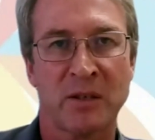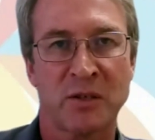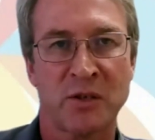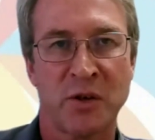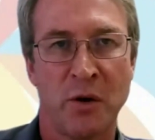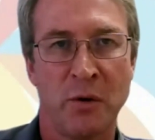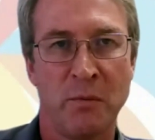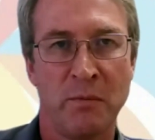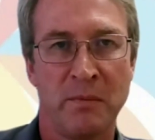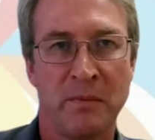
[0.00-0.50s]

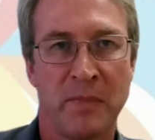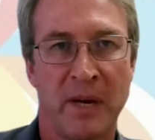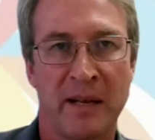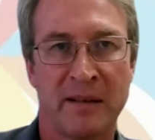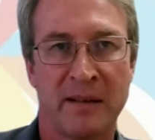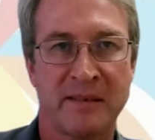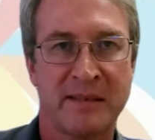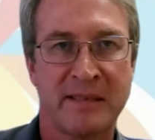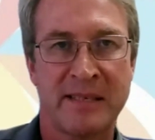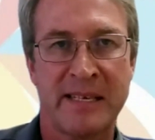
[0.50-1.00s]
chemical
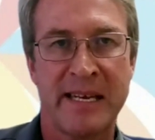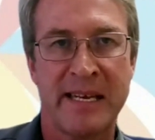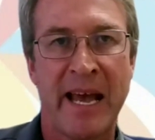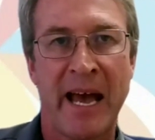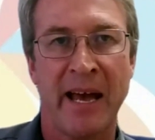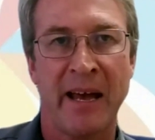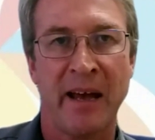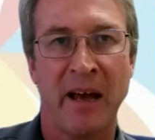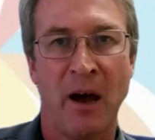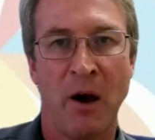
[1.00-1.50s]
term.
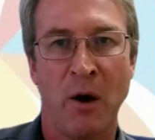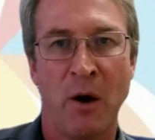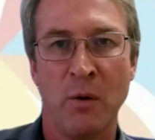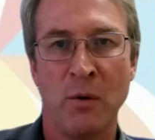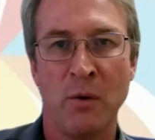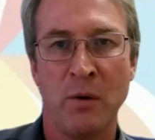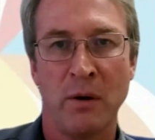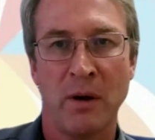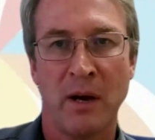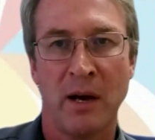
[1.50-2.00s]
It's
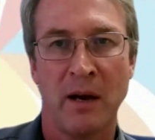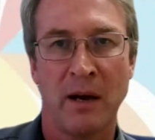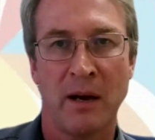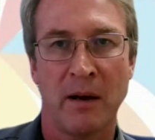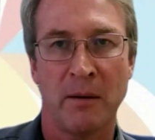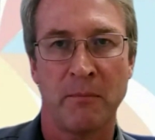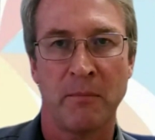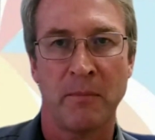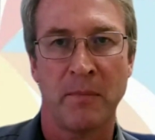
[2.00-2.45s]
CaO.